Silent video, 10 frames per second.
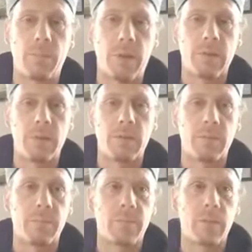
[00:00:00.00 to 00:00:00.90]

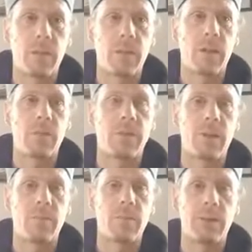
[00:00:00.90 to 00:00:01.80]
practice, Taoist
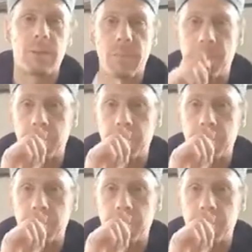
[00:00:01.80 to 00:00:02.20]
ceremonies.